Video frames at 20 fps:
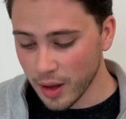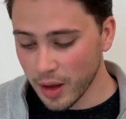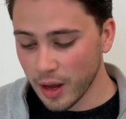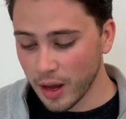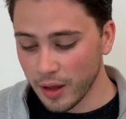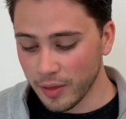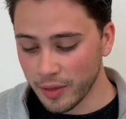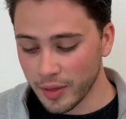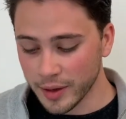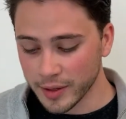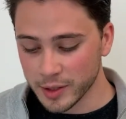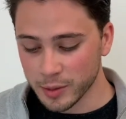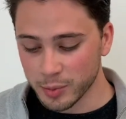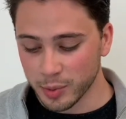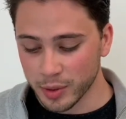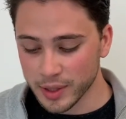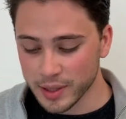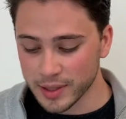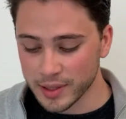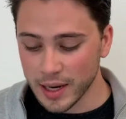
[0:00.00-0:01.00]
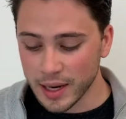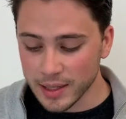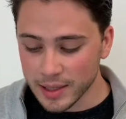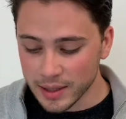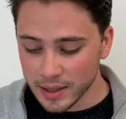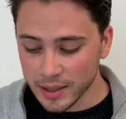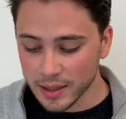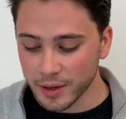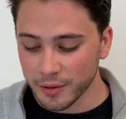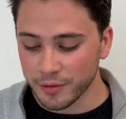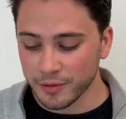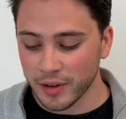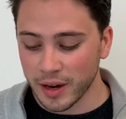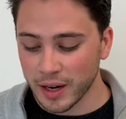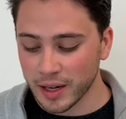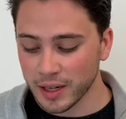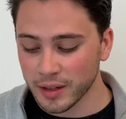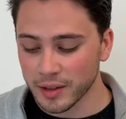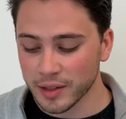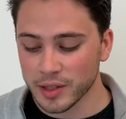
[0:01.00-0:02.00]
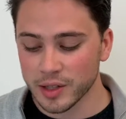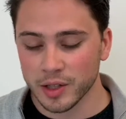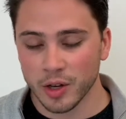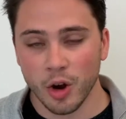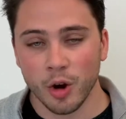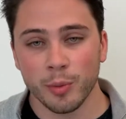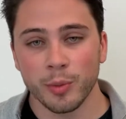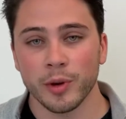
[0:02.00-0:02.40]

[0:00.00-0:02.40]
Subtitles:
and thus precisely defining the scope